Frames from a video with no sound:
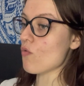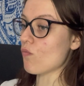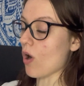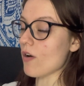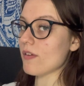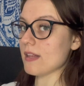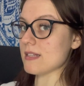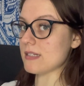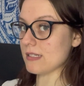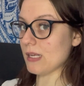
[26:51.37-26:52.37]
rather than
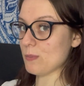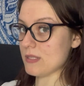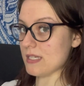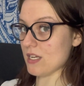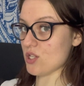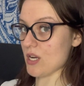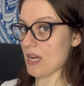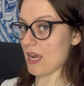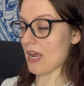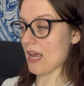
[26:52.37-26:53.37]
slip
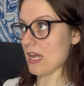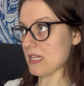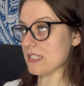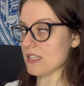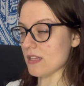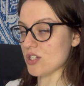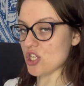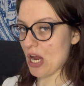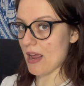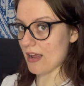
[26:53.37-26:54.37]
stitching into the
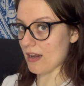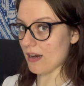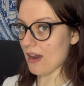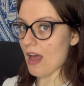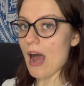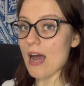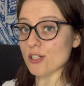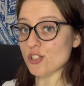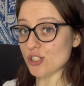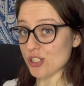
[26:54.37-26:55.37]
chain, I
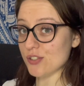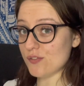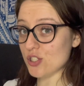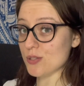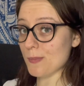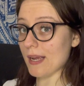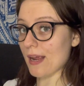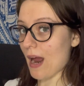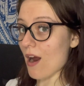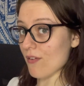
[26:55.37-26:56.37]
should have just been
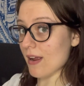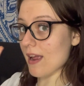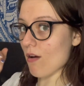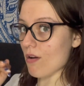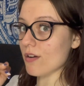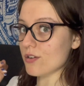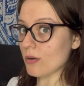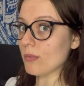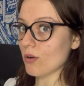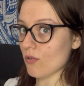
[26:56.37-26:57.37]
carrying on a
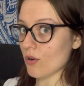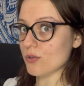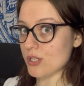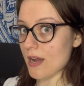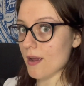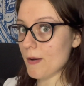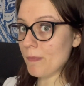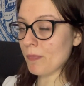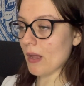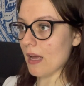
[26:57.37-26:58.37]
double crochet
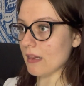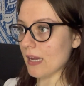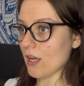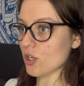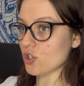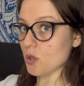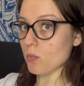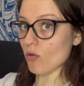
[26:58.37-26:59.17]
and like double